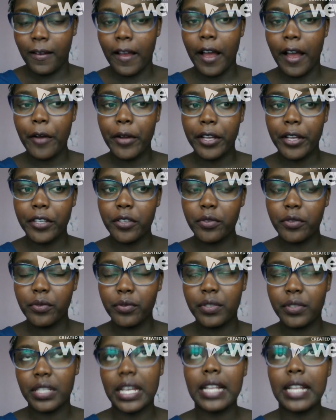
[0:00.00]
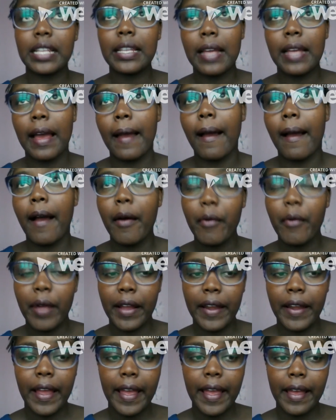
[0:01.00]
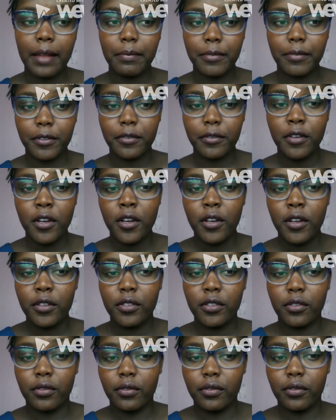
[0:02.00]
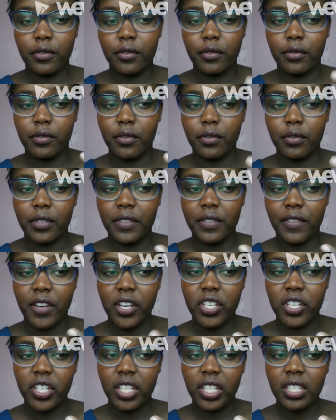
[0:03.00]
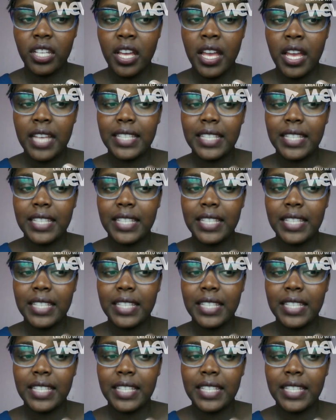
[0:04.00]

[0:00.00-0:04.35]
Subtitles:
How can you tell? How can I help you to differentiate?